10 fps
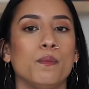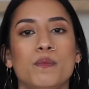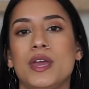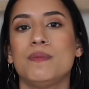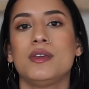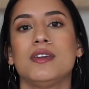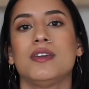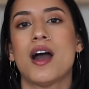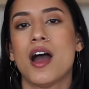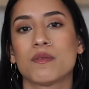
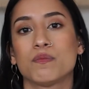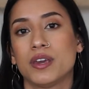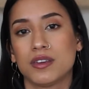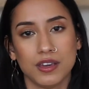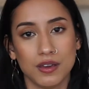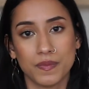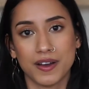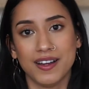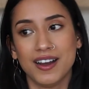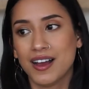Maybe I'm picky,
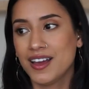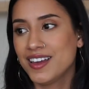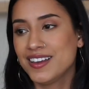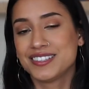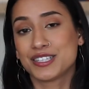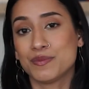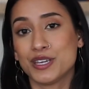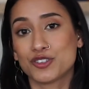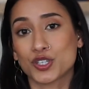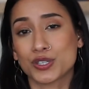but to
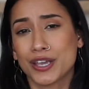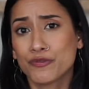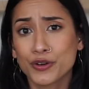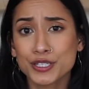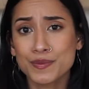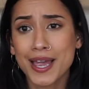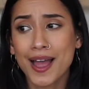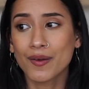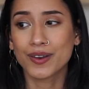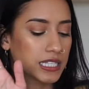me, it freaks me
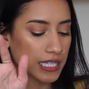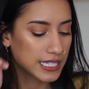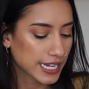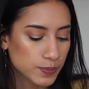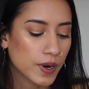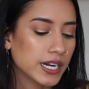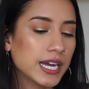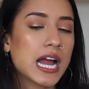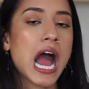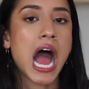out. This next
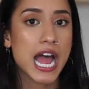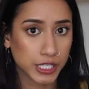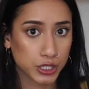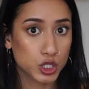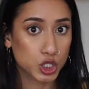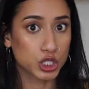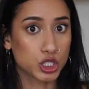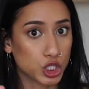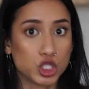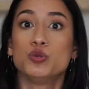product, I
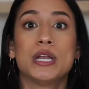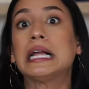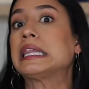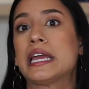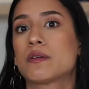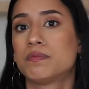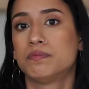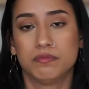do not like,